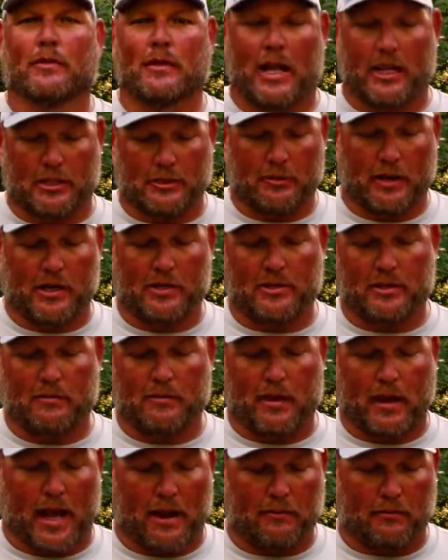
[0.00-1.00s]
like, especially
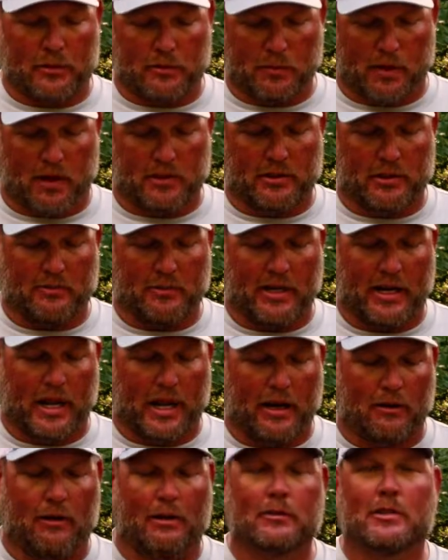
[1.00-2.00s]
I'm sponsored by
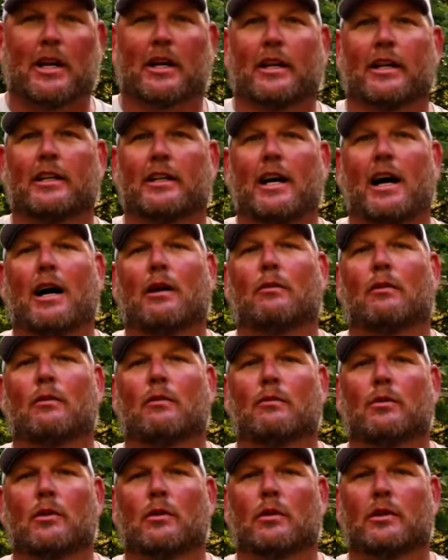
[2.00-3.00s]
Daiwa, I'm trying to get Daiwa
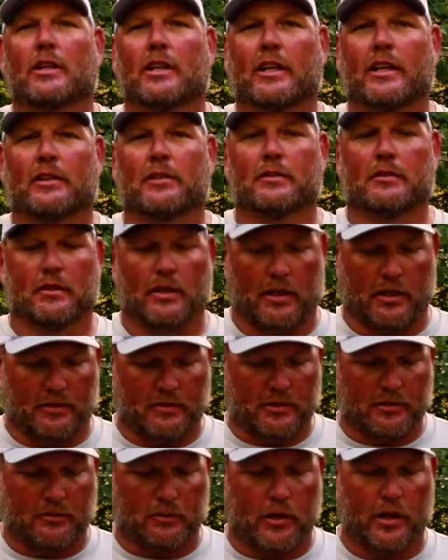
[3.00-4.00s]
on board to get
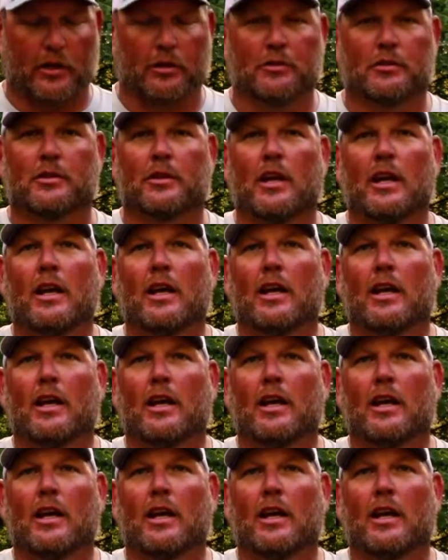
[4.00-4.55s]
some reels